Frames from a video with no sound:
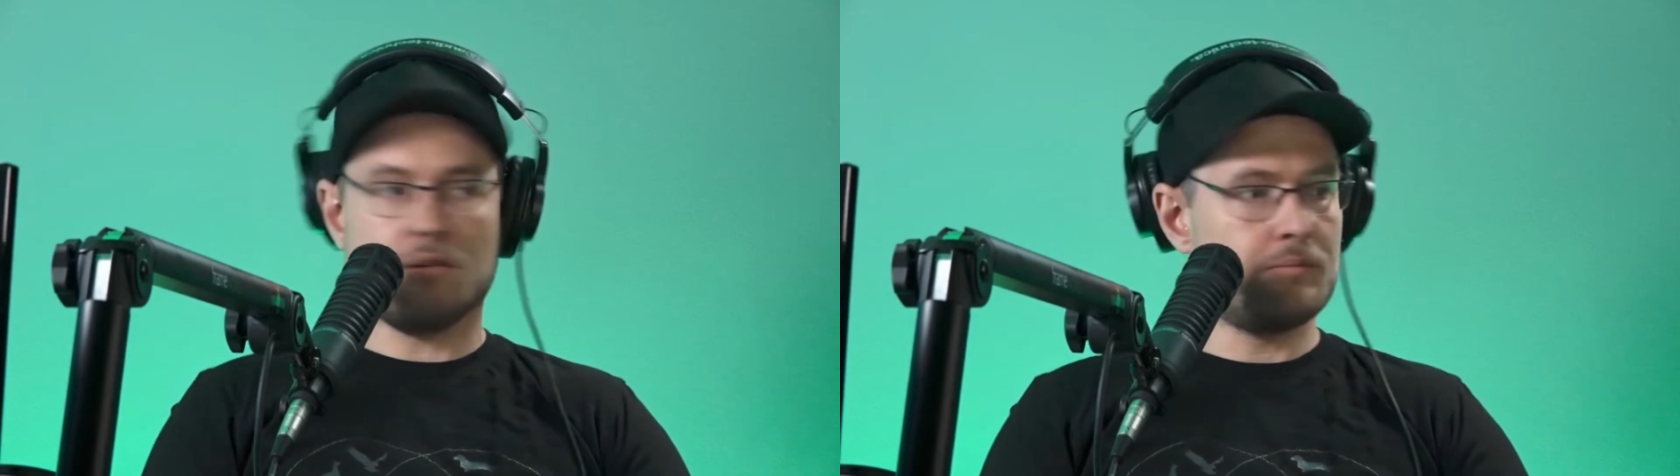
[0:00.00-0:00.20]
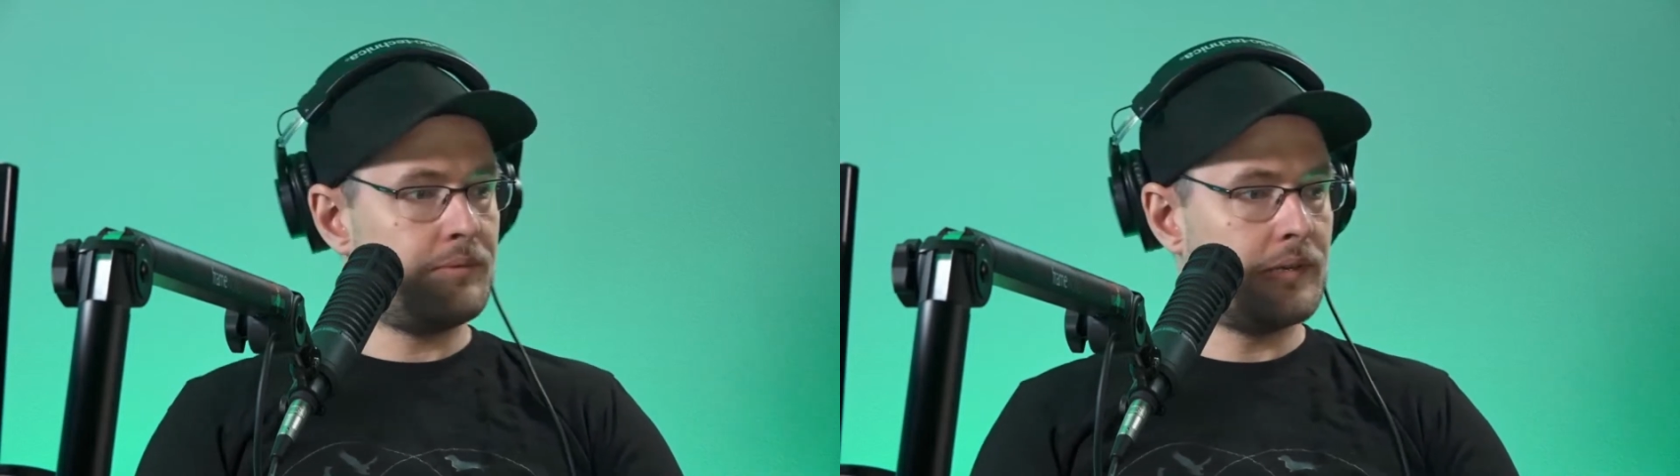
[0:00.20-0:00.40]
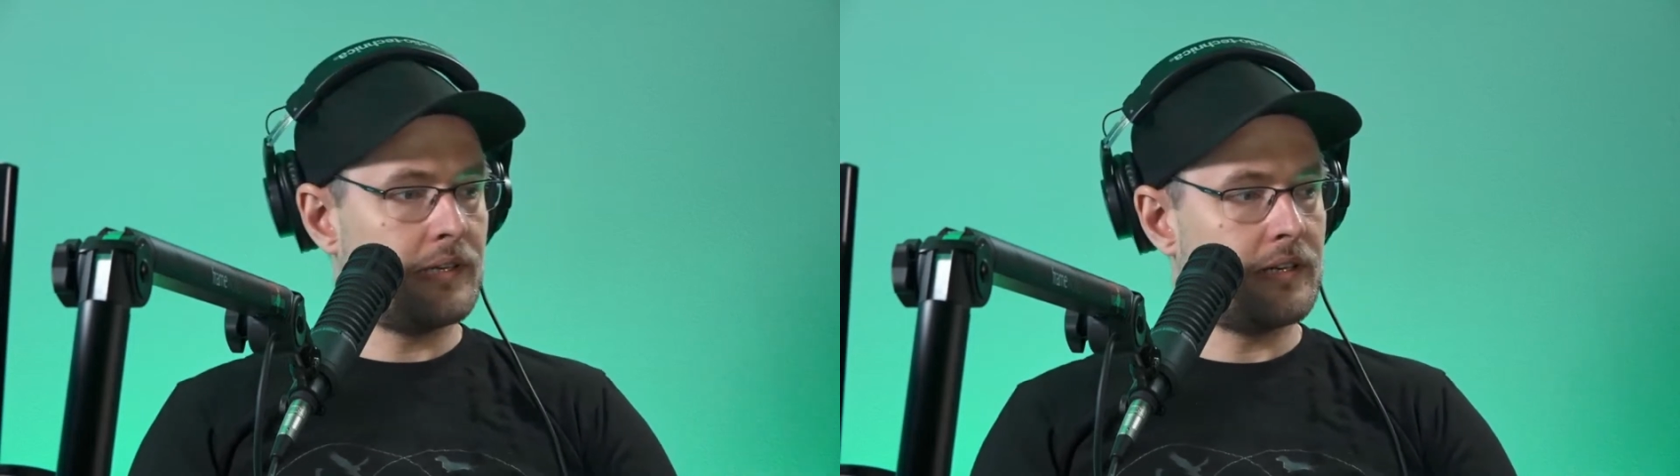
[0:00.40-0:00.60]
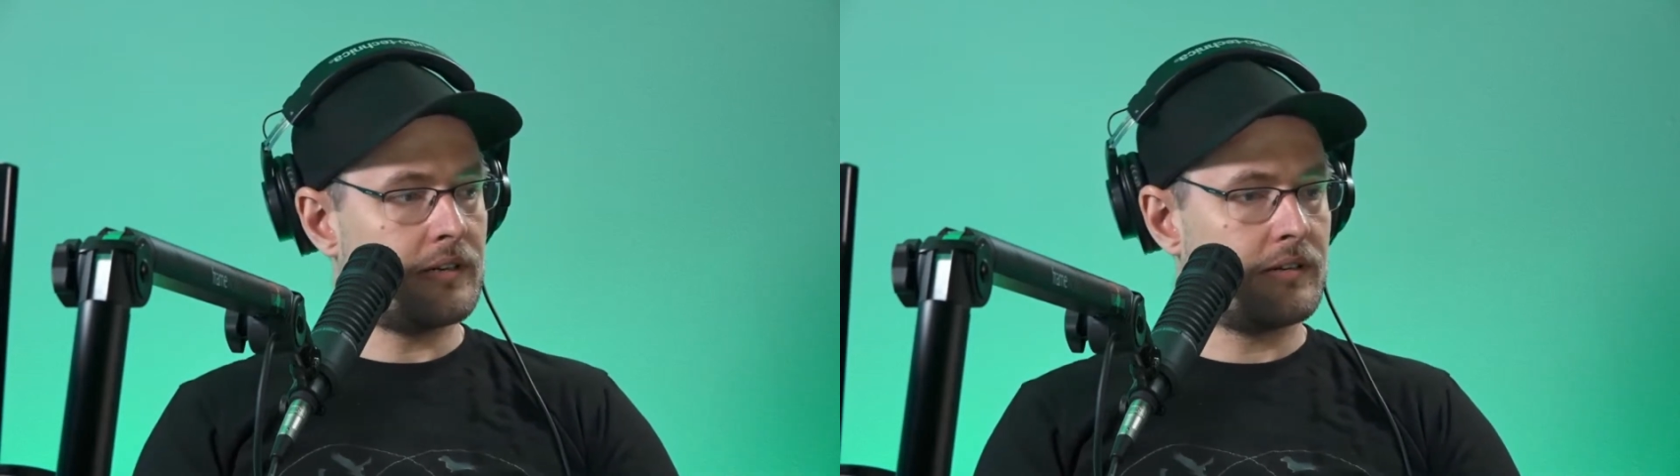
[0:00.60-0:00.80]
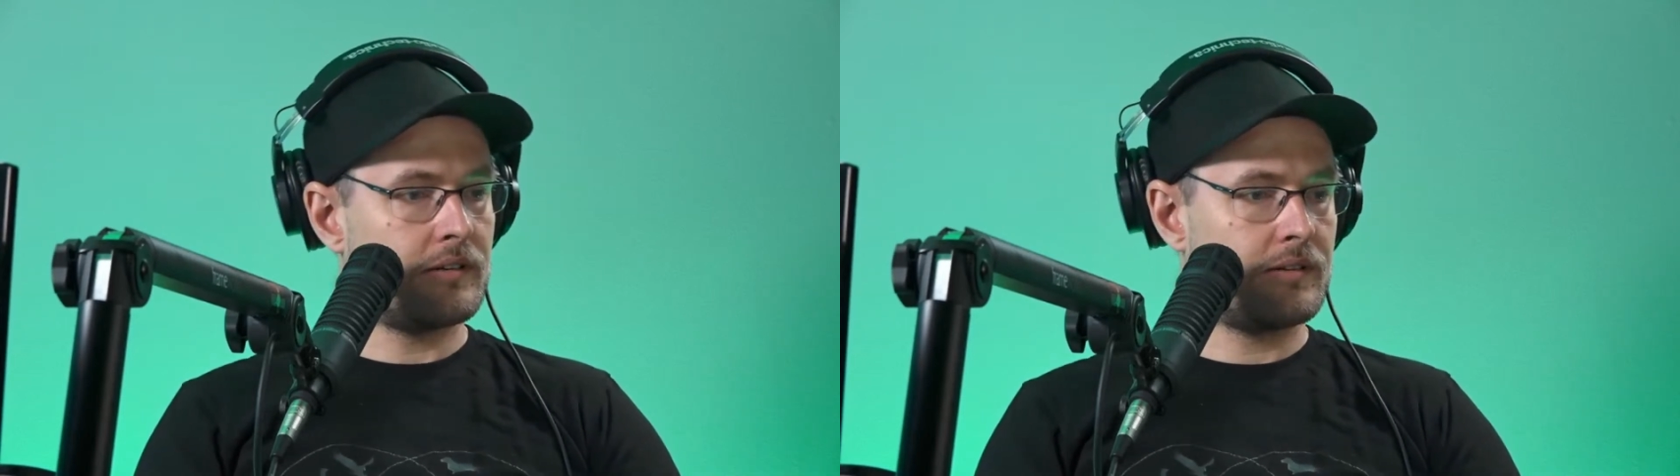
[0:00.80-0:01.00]
open
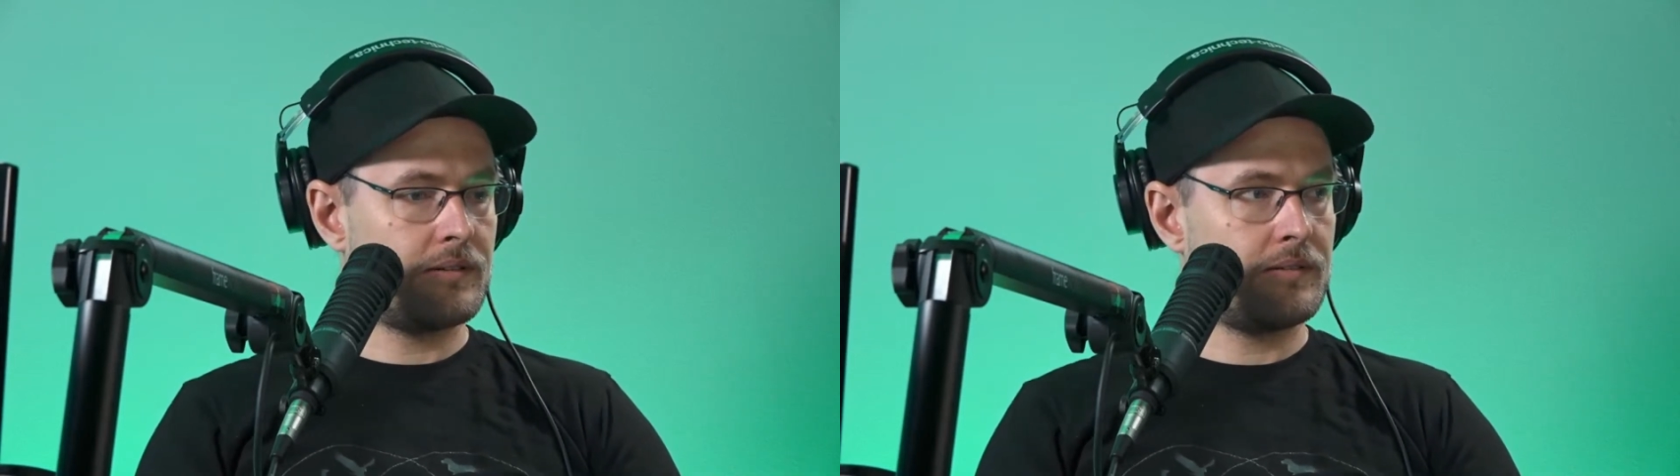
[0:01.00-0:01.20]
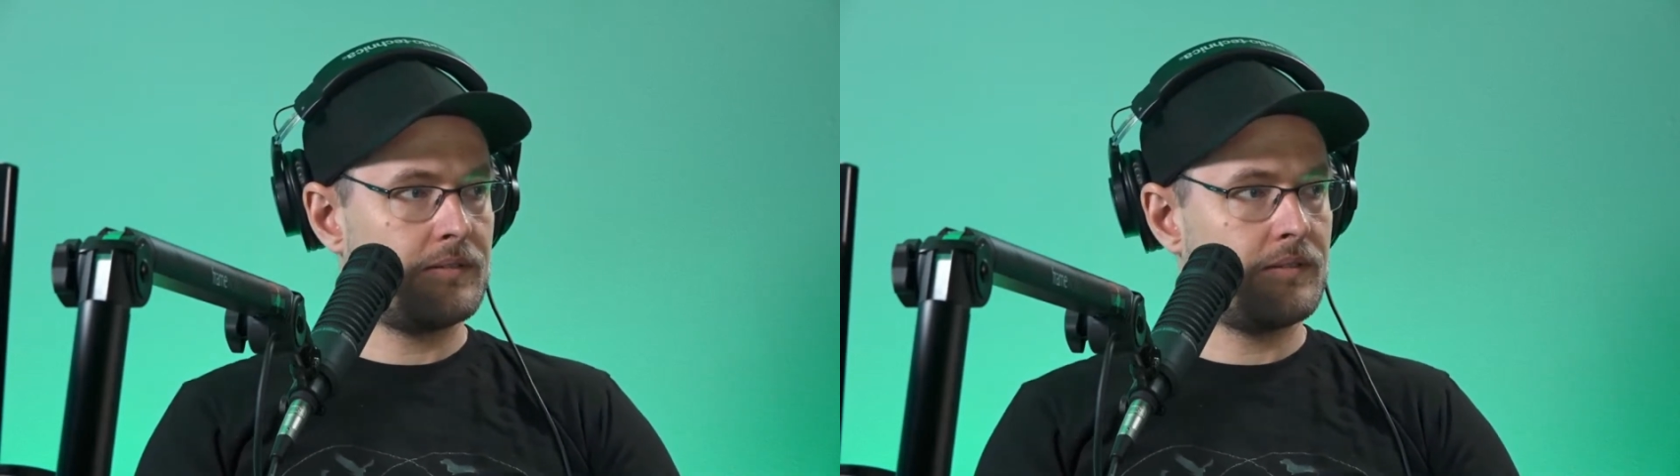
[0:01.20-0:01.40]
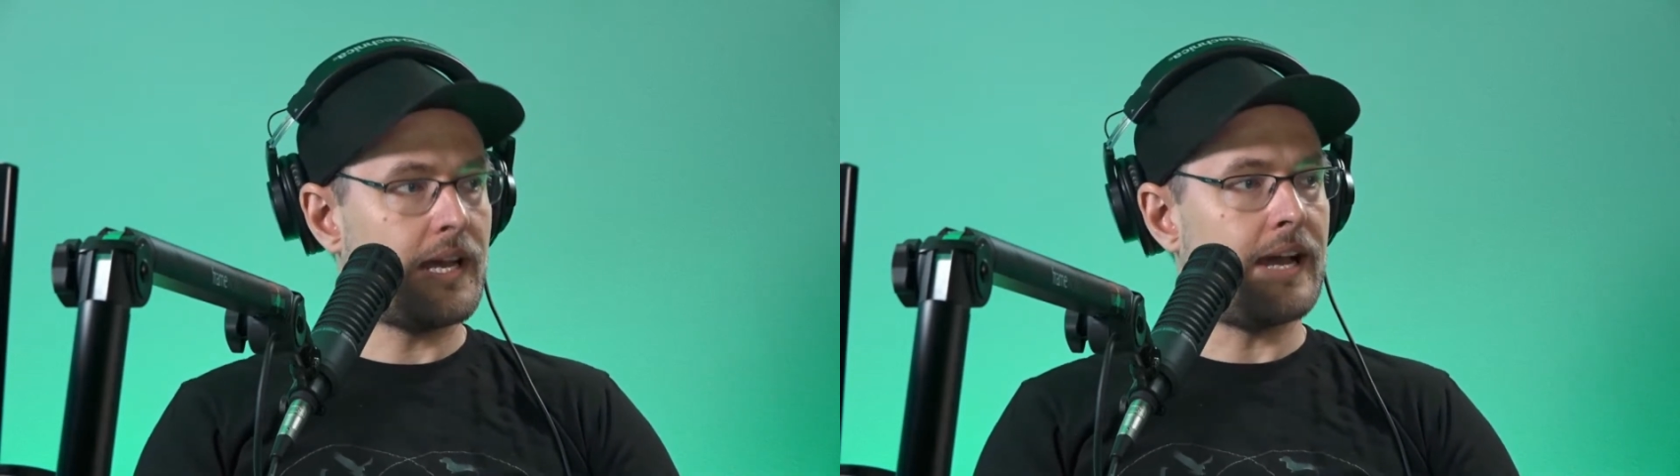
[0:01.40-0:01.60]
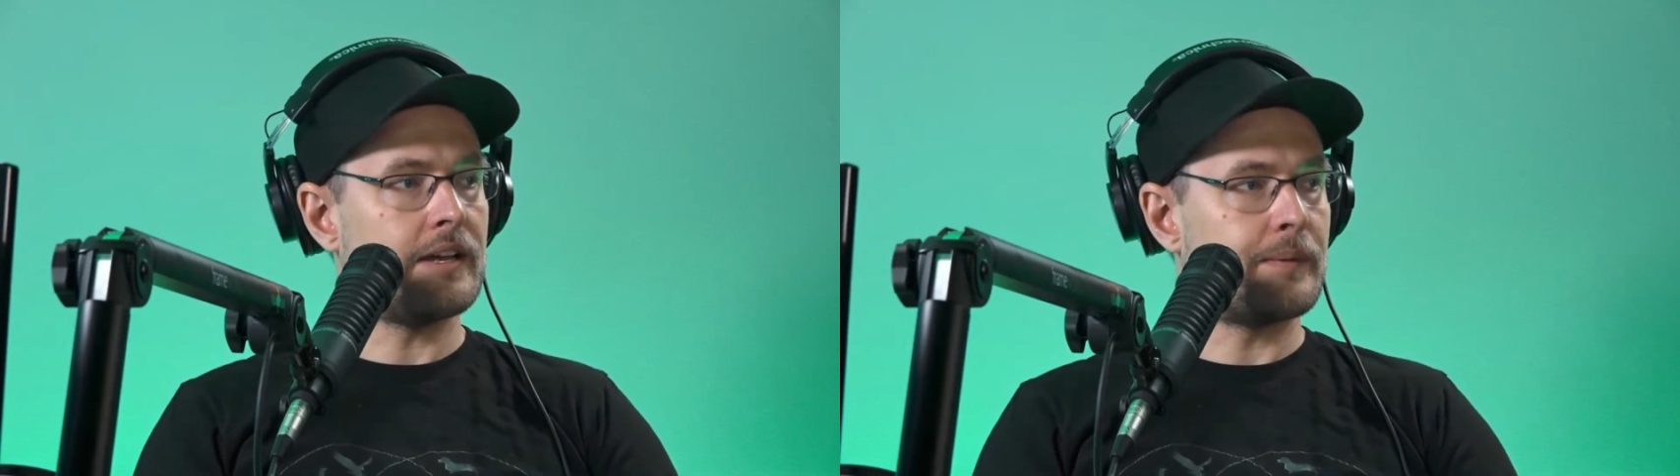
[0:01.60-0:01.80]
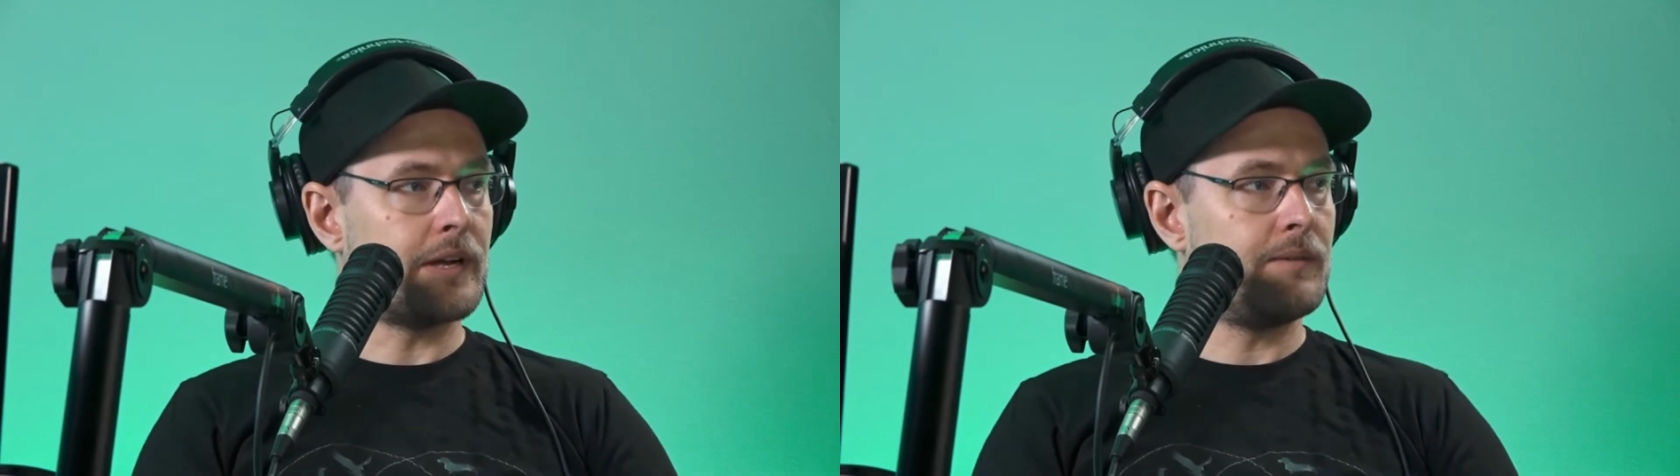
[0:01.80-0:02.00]
here? Ah,
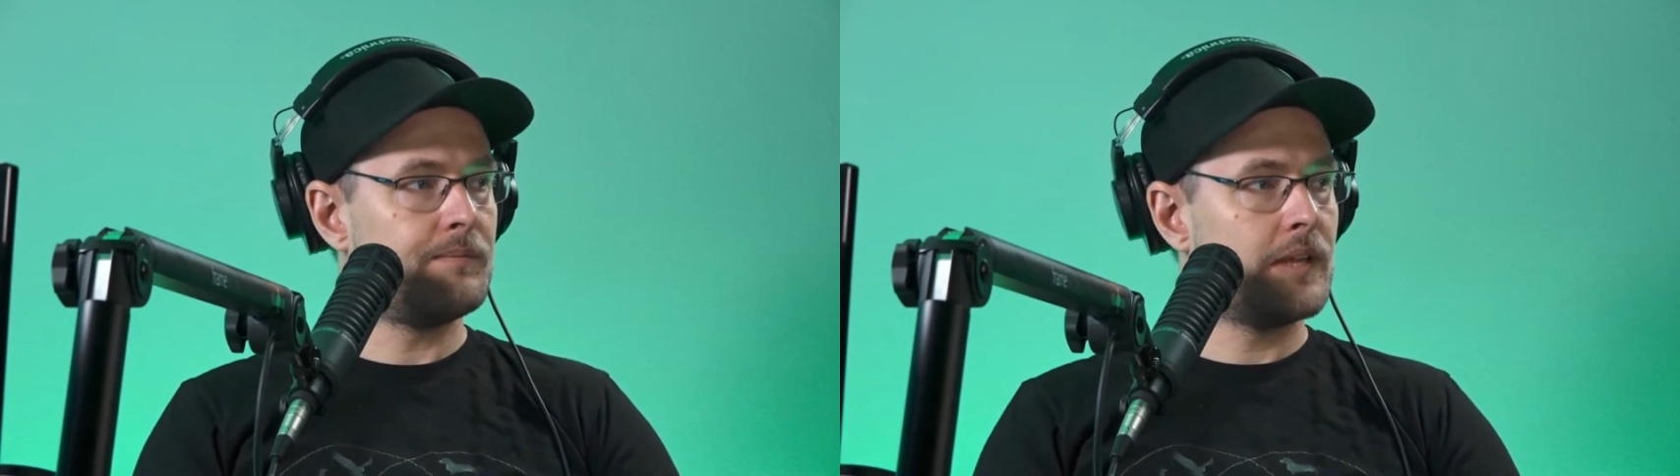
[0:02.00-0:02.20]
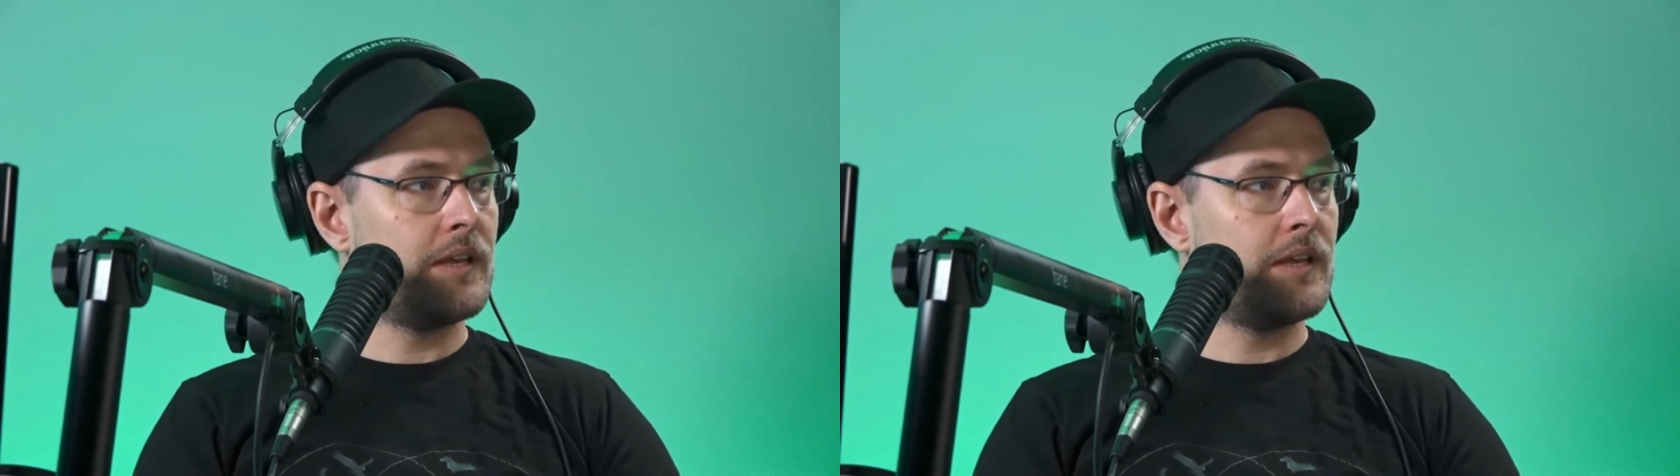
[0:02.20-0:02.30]
here we go.